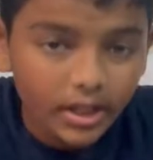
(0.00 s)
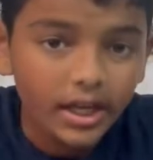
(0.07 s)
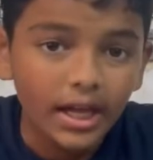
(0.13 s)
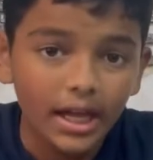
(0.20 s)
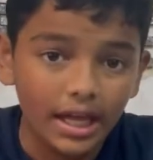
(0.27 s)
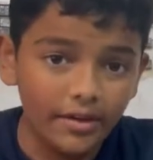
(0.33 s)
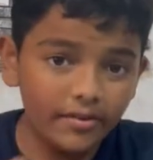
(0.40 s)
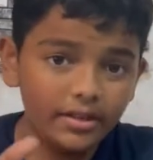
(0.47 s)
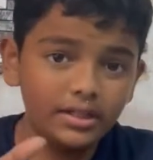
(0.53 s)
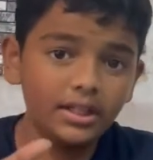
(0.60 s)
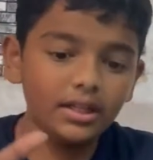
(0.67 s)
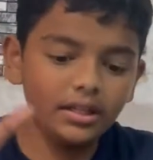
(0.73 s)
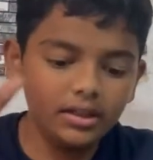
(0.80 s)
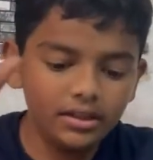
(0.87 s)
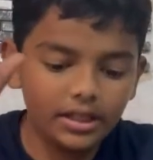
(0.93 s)

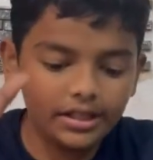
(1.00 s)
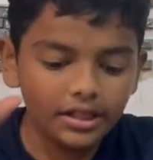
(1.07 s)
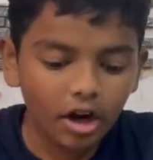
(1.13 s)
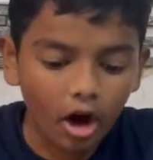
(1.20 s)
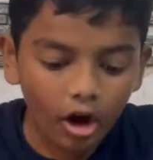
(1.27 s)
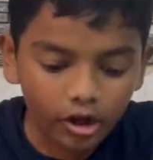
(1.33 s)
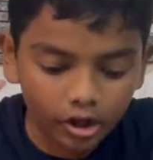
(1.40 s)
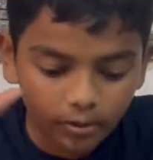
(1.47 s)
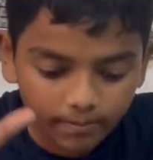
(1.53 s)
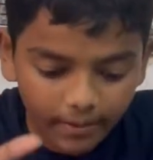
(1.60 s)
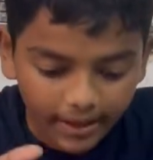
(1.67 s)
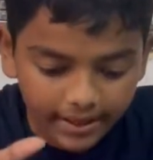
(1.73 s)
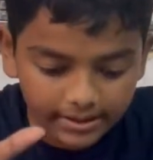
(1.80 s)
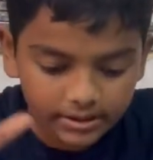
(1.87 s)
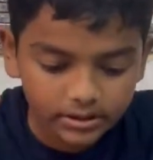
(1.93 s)
Everything that
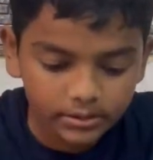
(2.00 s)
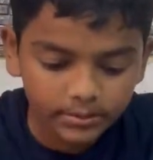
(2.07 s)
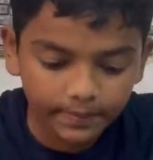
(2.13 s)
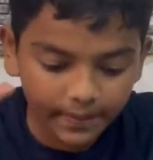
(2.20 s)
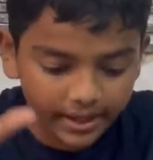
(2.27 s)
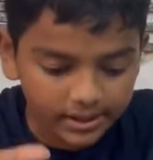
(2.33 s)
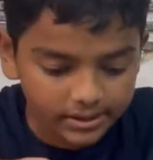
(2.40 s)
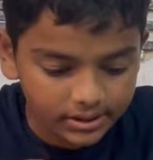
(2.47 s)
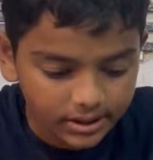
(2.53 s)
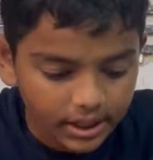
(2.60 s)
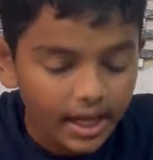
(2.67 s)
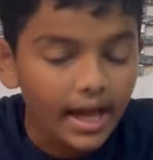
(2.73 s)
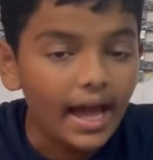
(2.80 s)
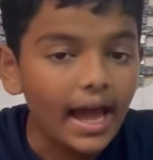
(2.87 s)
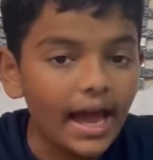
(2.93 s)
occupies space
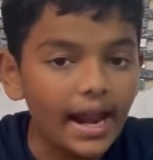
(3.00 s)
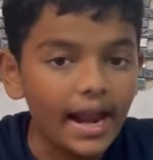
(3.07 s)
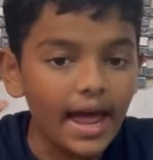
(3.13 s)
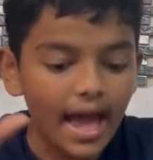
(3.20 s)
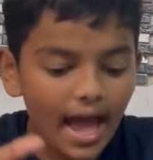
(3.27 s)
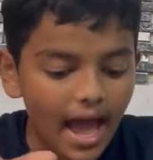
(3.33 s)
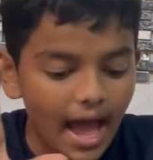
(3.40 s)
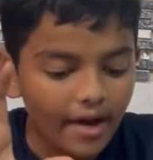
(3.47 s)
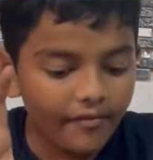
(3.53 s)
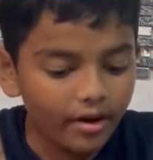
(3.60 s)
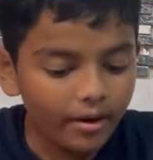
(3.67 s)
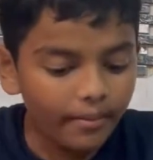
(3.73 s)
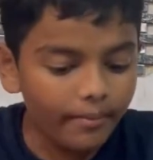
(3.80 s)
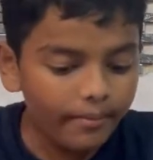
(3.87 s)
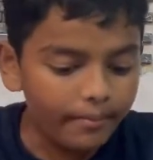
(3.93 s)
and have
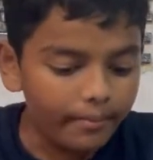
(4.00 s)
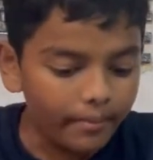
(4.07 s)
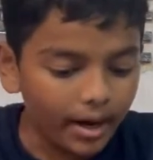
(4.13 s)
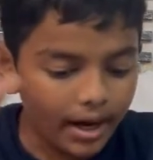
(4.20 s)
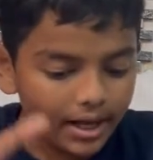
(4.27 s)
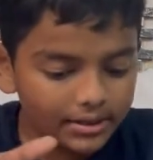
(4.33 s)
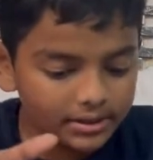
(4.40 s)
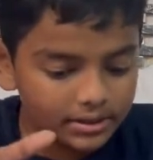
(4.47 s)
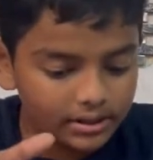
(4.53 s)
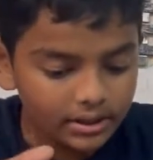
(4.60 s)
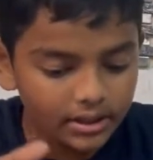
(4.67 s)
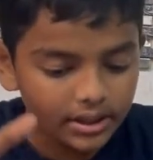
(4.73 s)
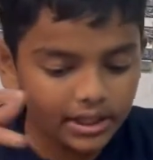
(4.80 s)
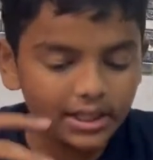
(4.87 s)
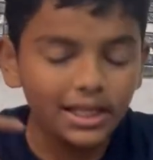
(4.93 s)
a mass,
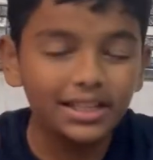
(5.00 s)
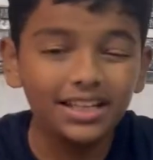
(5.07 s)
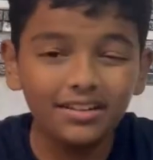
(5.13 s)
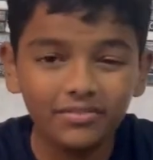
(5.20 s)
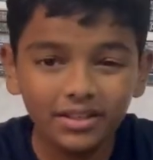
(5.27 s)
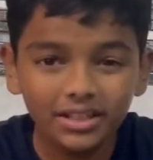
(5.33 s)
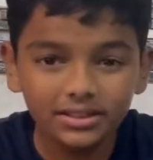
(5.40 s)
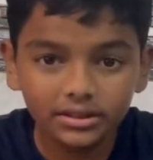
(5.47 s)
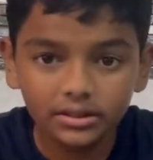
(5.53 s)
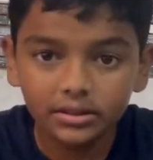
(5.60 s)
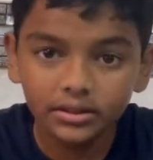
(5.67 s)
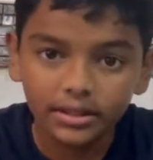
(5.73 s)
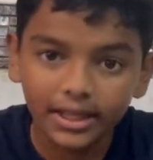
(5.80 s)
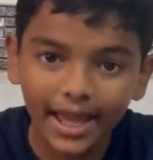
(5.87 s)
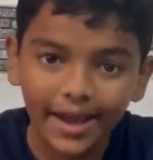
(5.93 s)
in other words,
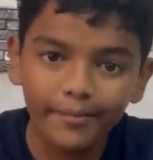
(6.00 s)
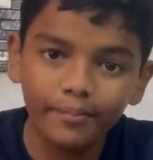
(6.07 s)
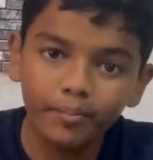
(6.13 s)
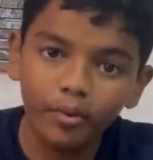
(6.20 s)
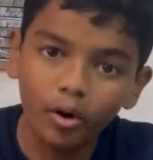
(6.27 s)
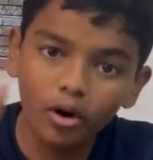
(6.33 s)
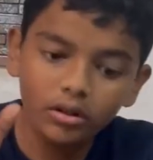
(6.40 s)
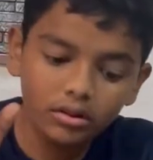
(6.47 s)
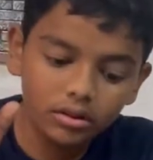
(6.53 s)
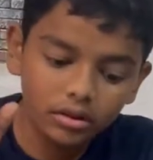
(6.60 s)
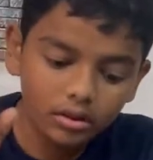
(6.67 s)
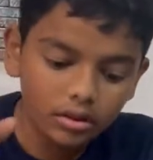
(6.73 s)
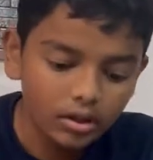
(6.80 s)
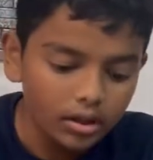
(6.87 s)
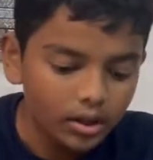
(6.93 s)
they have both
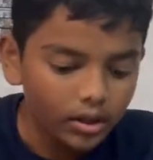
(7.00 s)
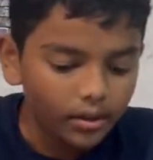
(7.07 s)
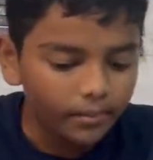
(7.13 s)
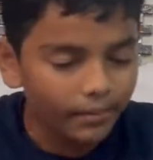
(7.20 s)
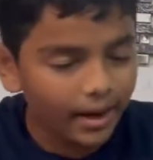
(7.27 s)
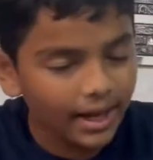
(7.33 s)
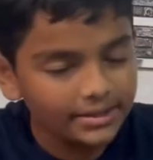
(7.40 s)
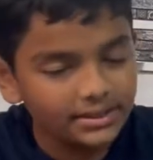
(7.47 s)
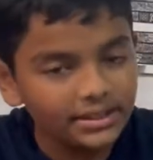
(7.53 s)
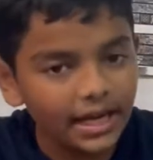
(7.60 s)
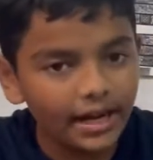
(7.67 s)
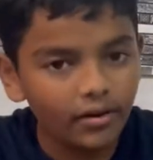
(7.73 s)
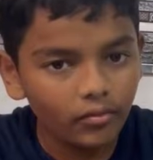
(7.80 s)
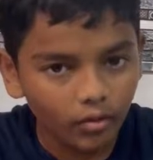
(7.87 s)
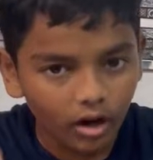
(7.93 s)
mass
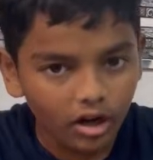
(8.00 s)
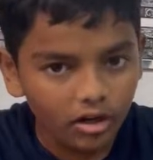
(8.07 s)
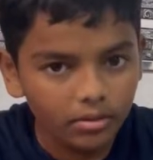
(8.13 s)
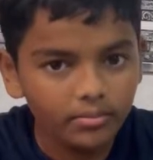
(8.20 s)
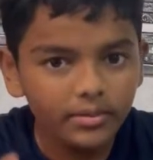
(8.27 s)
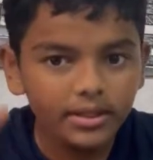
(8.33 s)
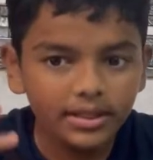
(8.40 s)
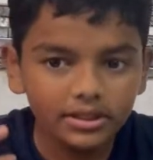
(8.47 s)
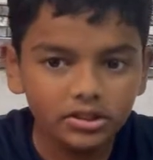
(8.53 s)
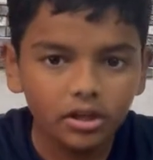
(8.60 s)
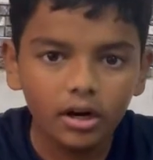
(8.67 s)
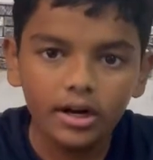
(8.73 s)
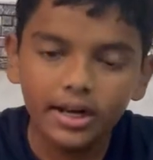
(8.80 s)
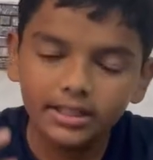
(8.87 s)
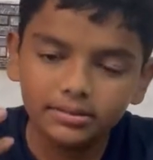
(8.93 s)
and volume, is
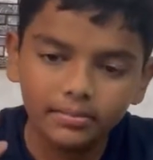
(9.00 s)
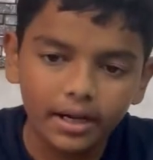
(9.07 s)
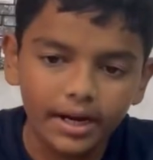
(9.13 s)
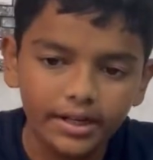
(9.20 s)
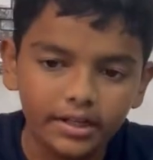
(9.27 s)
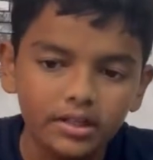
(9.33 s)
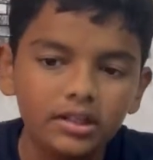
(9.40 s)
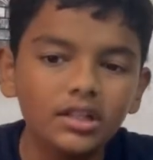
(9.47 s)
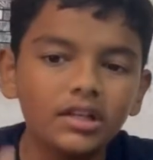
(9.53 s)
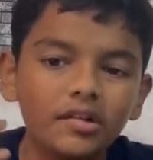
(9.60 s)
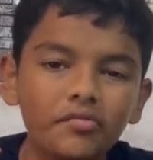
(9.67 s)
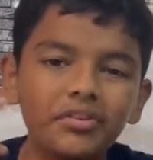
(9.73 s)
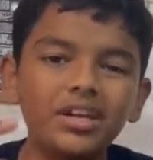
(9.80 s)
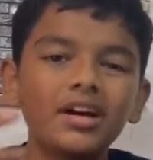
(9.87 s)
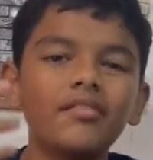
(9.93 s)
called as matter.
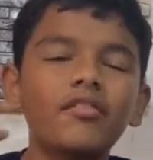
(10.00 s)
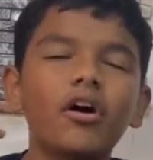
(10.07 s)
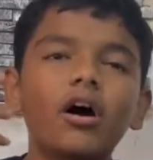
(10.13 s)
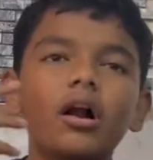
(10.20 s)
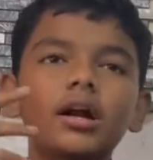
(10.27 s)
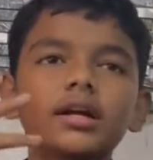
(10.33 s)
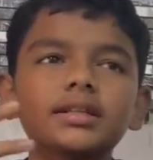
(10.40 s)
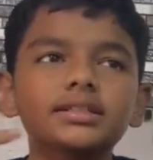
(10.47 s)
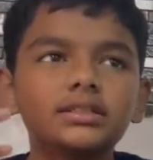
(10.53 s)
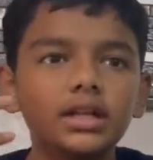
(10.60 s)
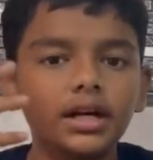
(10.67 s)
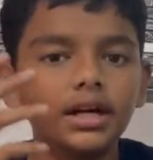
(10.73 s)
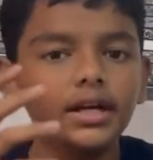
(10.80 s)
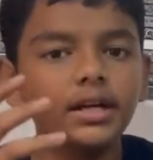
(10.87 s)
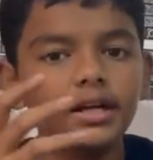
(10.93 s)
We have already
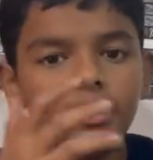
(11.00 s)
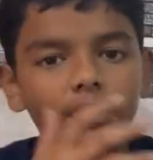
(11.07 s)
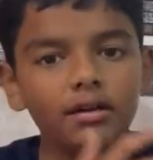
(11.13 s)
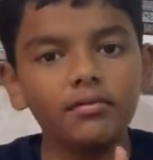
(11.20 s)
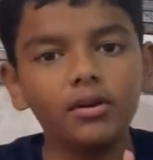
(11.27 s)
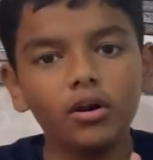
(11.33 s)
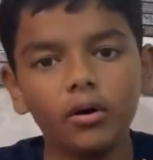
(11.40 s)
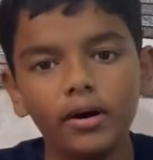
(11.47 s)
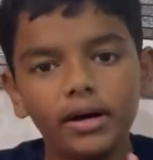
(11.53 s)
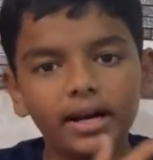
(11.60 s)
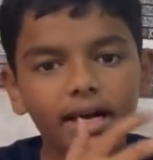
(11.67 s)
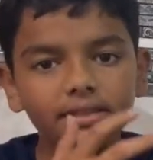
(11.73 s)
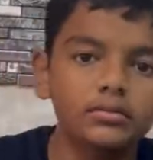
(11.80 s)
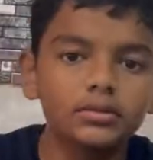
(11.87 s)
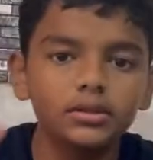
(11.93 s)
studied in our lower
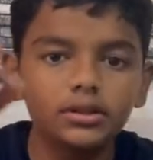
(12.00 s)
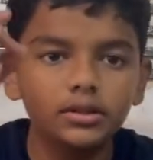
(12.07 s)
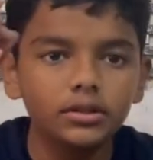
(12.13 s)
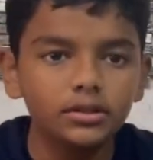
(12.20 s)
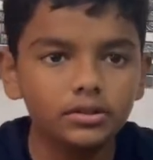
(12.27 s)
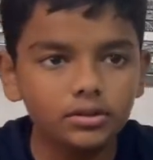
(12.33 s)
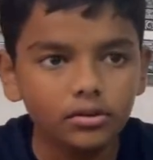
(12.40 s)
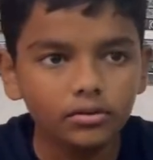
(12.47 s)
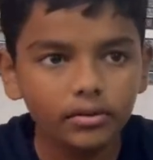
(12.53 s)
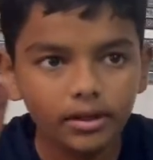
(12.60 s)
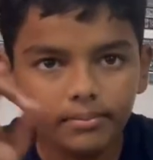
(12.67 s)
class. So in